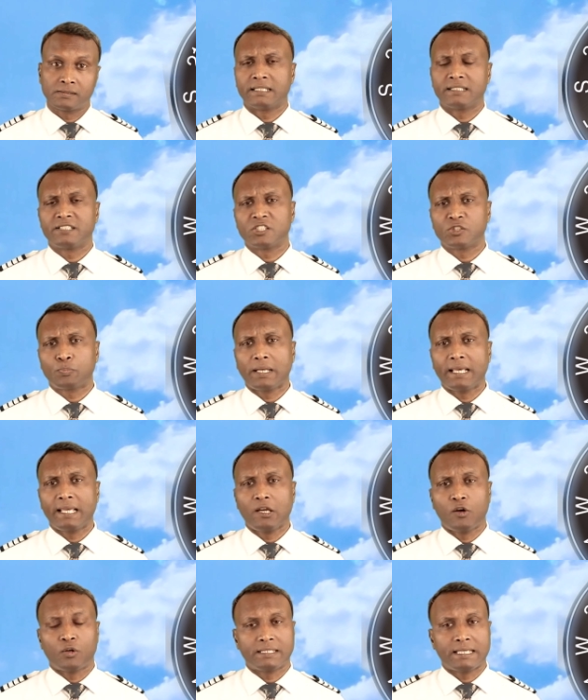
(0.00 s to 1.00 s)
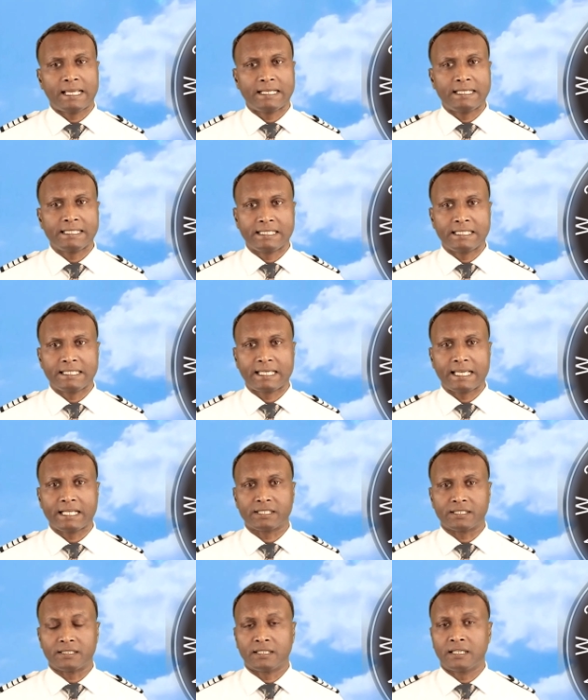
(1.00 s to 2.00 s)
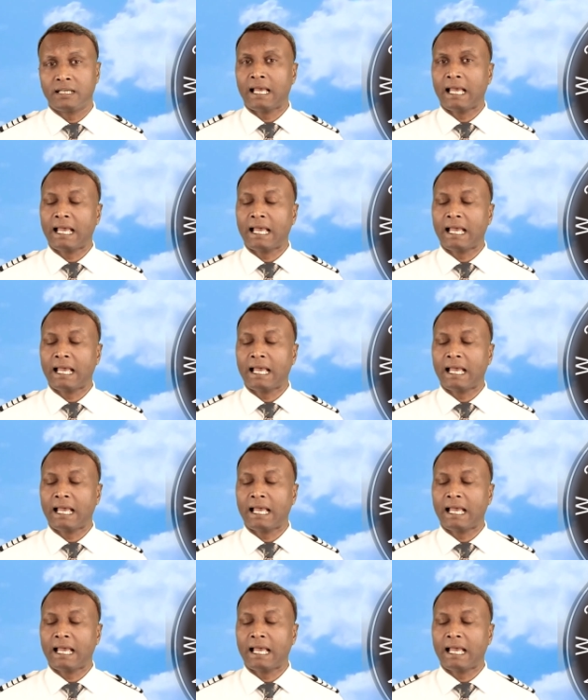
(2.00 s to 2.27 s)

The display on the heading indicator